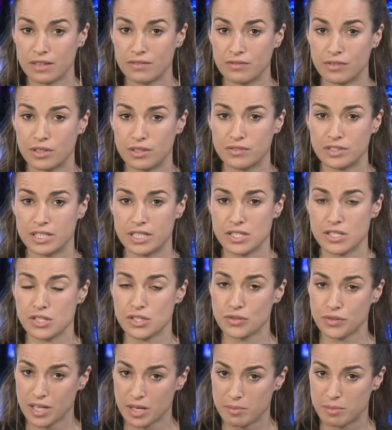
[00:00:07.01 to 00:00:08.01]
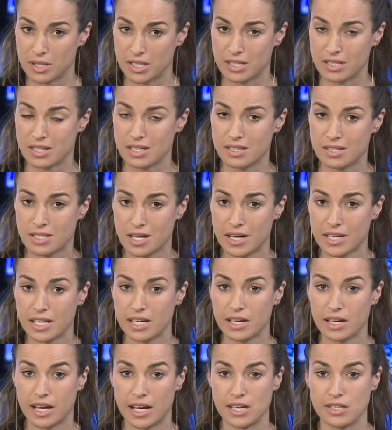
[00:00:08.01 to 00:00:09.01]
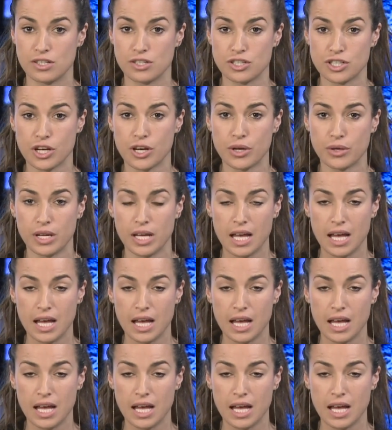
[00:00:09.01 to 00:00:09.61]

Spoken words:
involved in its treatment, a study has shown.